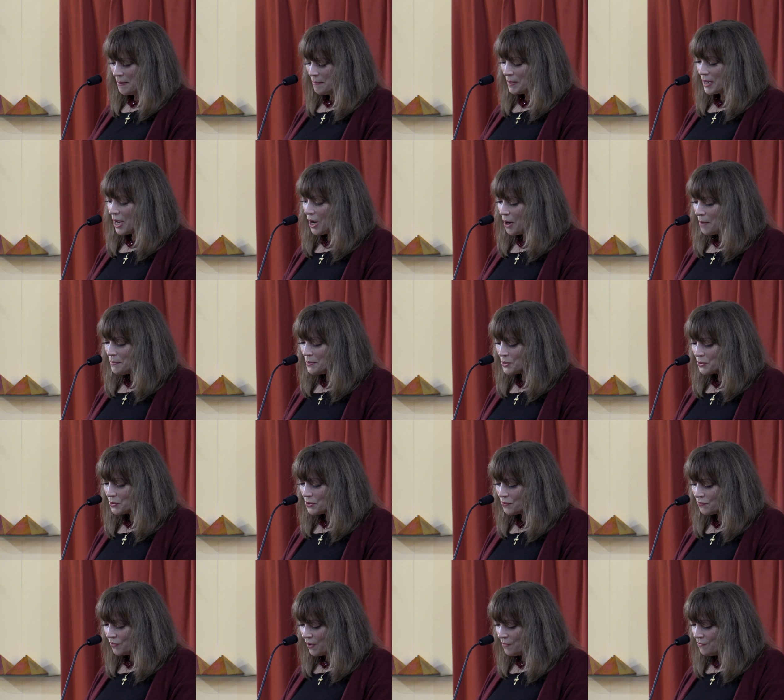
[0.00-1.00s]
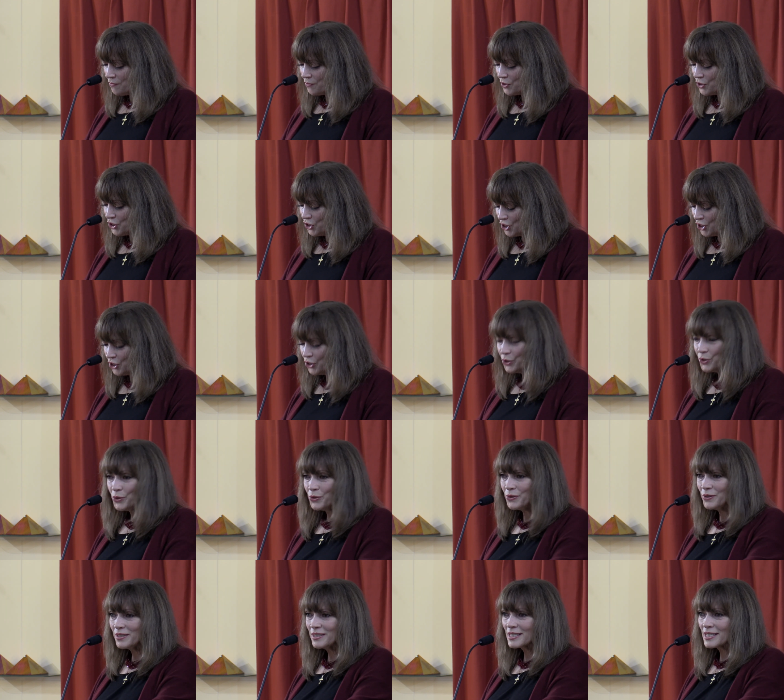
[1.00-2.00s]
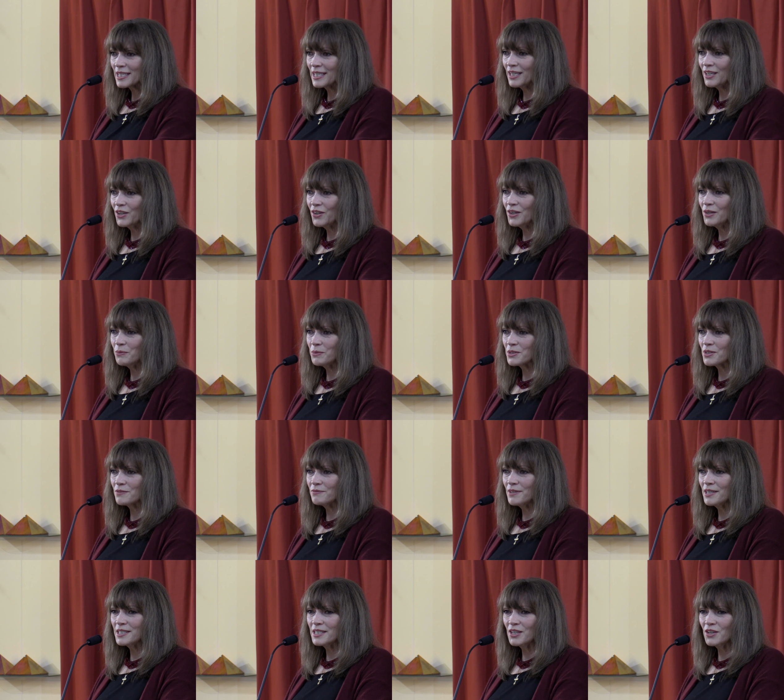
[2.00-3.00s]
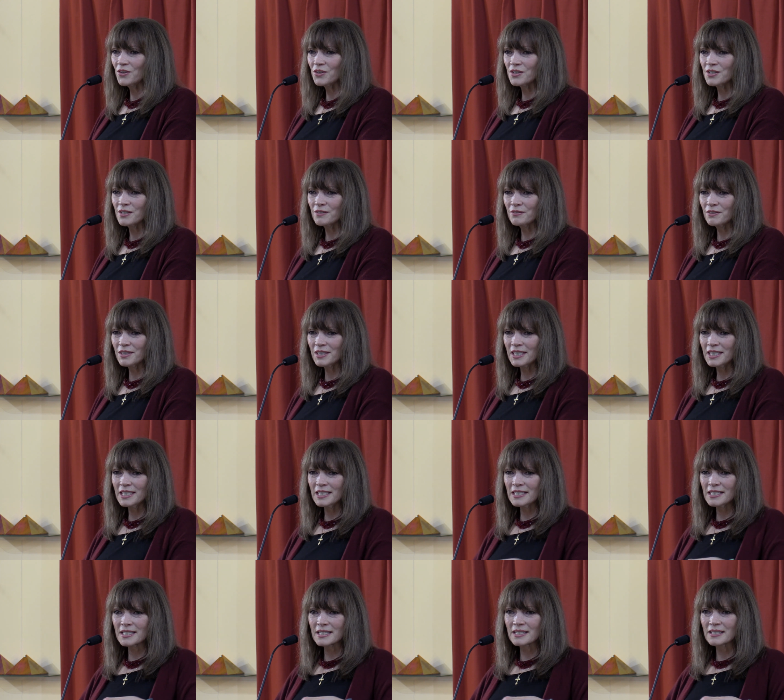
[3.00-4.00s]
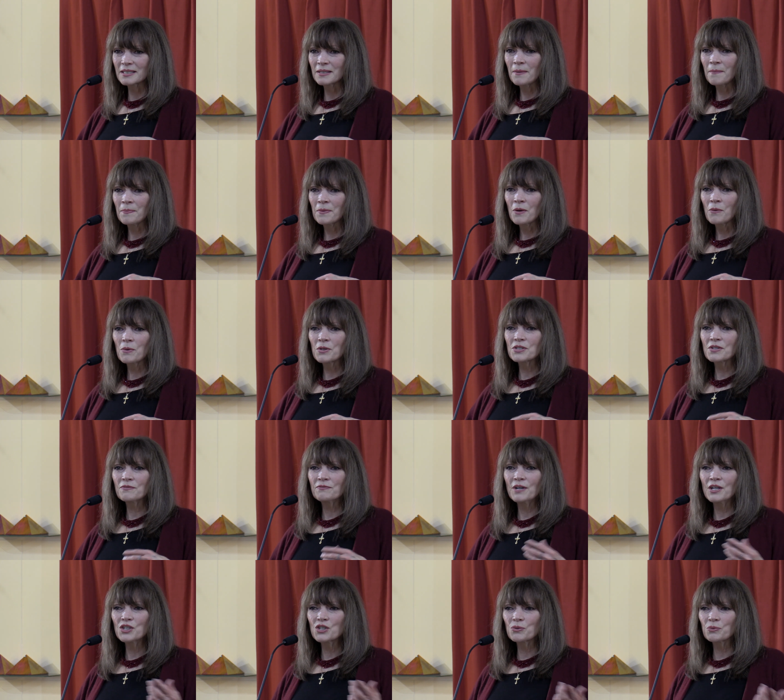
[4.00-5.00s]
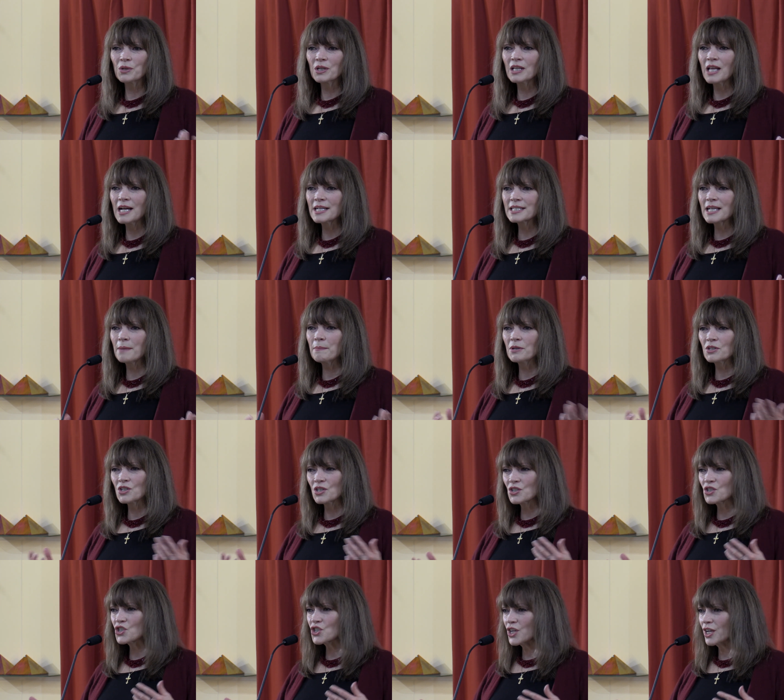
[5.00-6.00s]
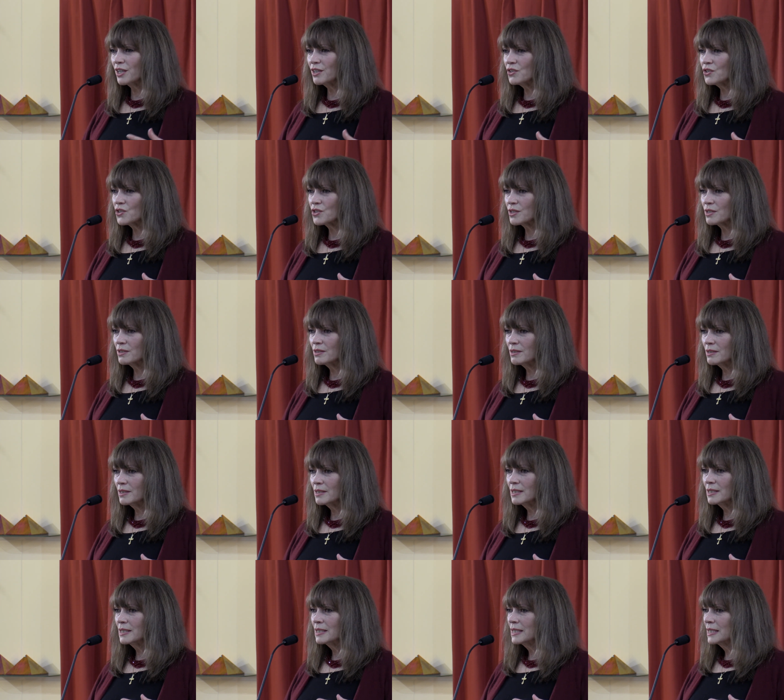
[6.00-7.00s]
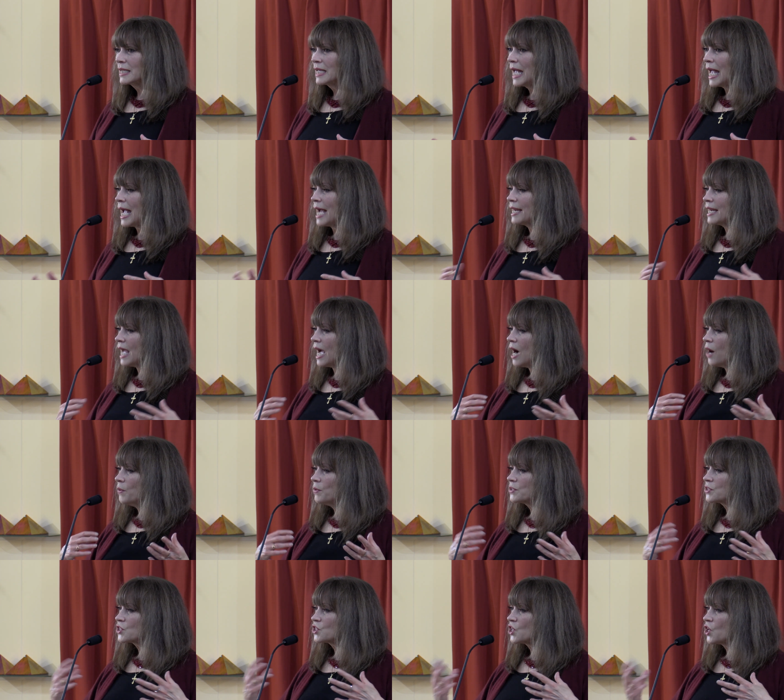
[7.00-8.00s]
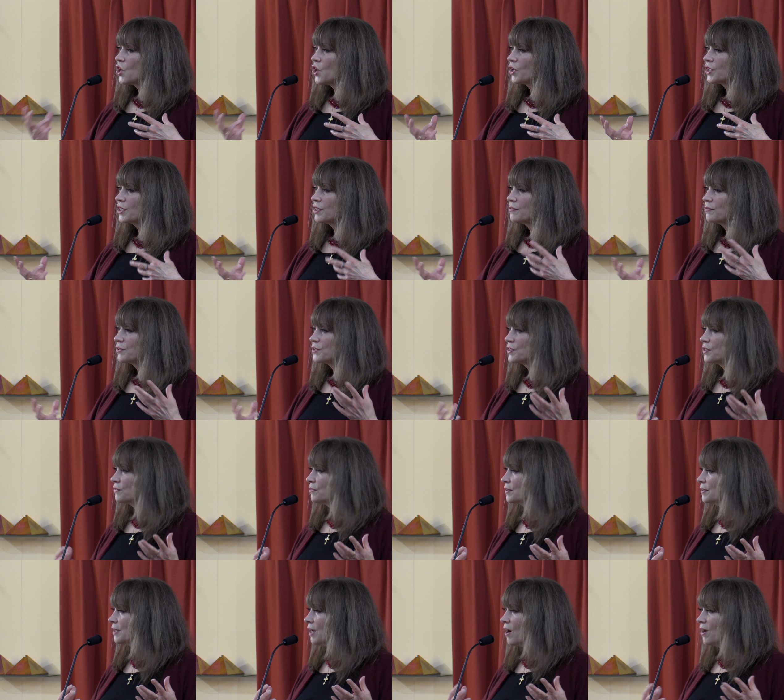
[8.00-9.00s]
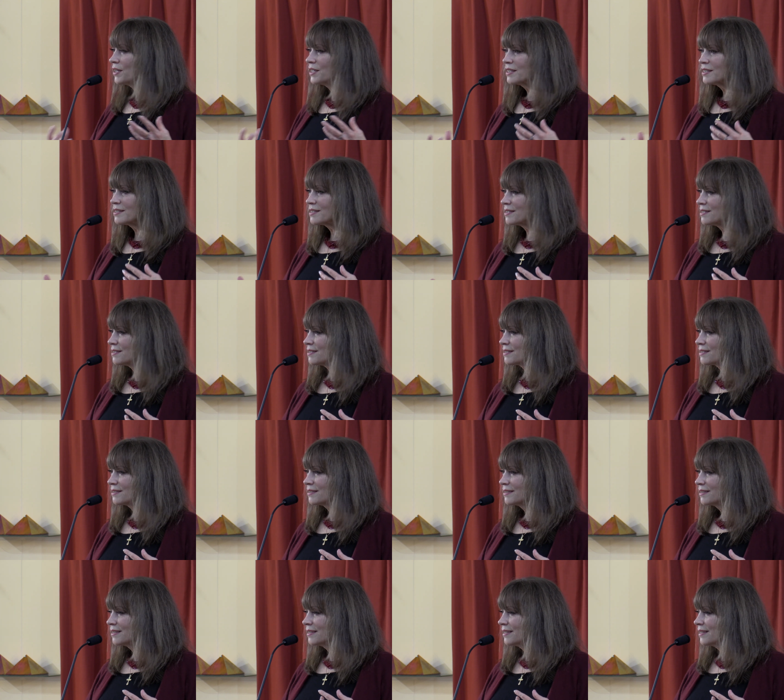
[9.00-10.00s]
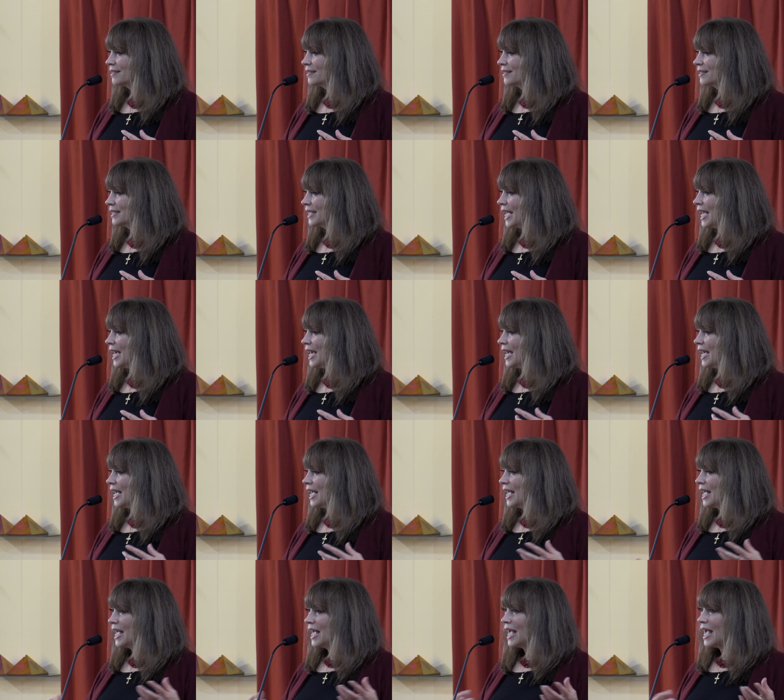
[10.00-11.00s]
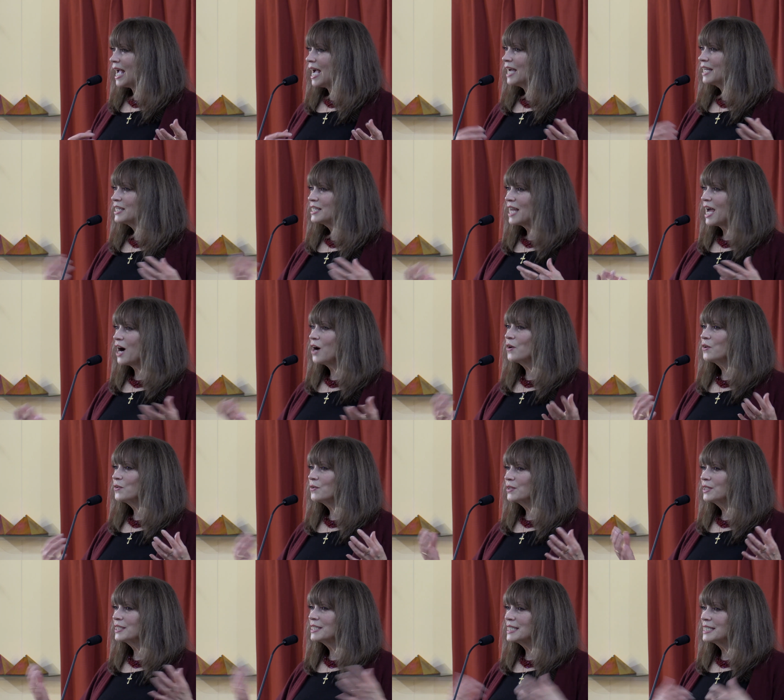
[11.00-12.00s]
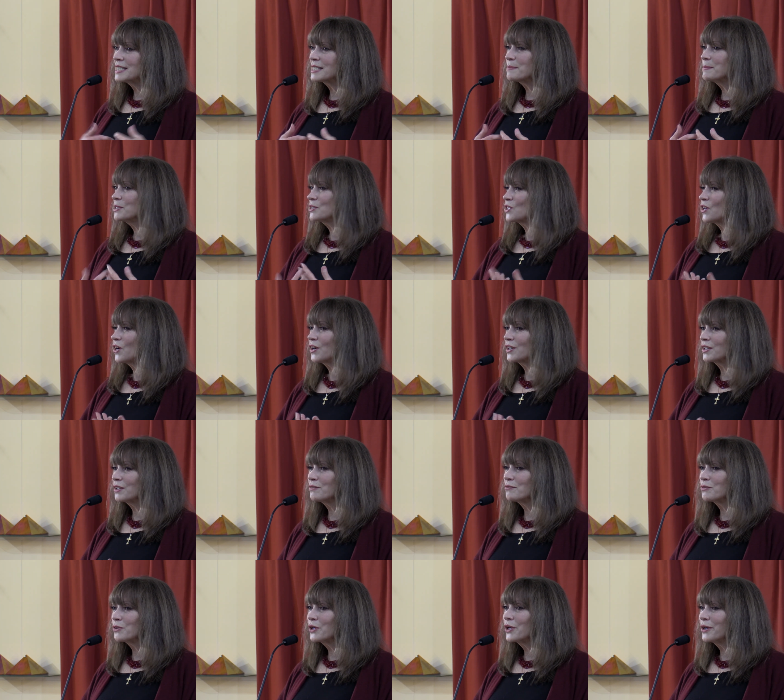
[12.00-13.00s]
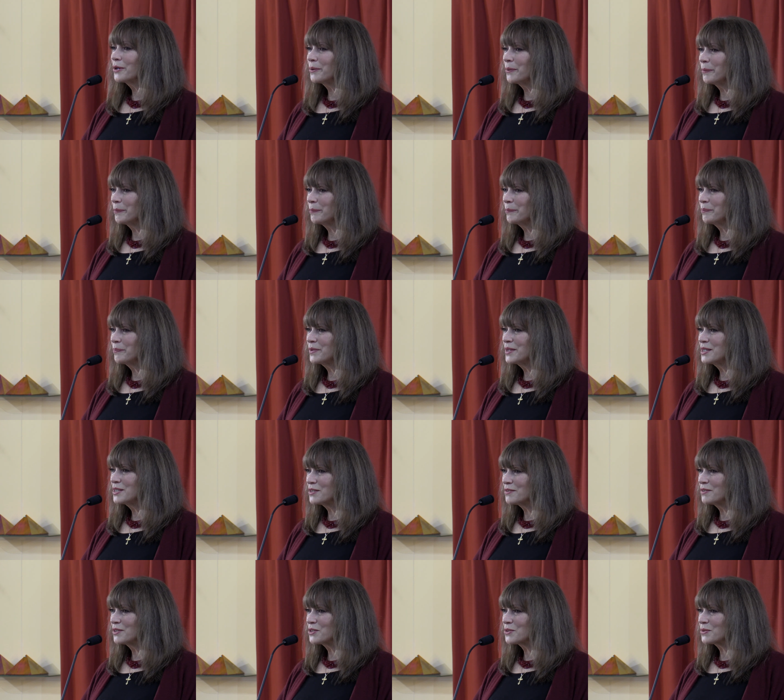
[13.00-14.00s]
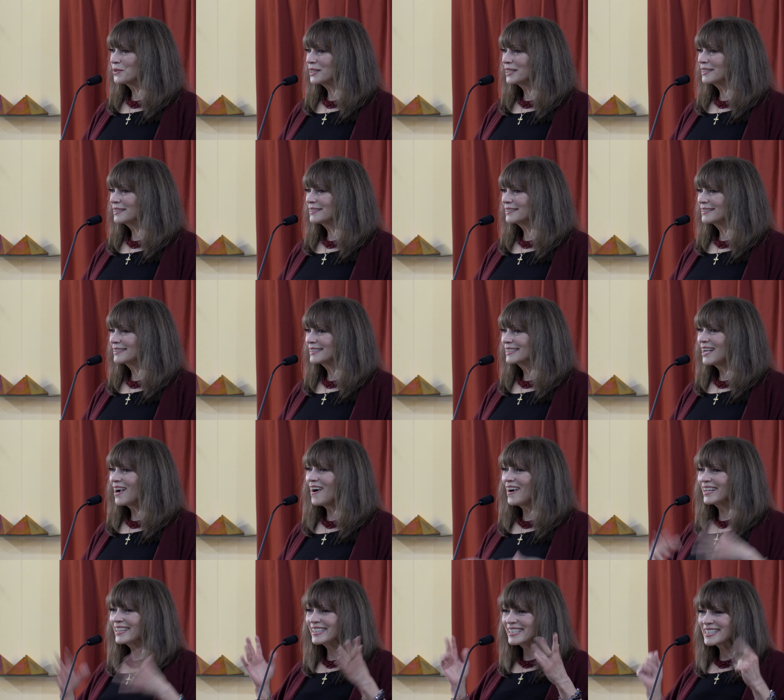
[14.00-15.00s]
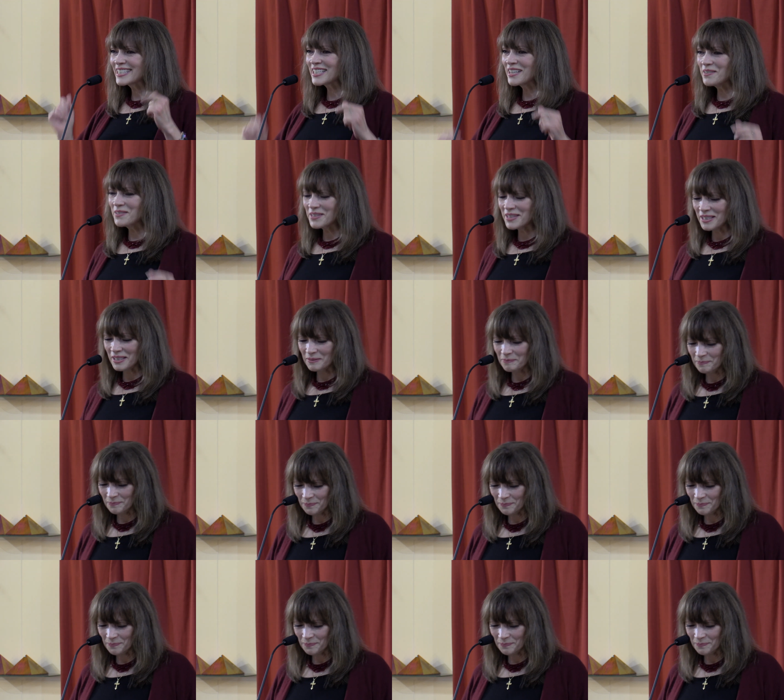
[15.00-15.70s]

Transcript: I hope this was fun for you to hear it. Was it fun to hear the different things? Yes. Was it fun to realize how much it's changed? And how it's targeted for different audiences? And now it needs to be targeted for you individually. All right, let's go with it.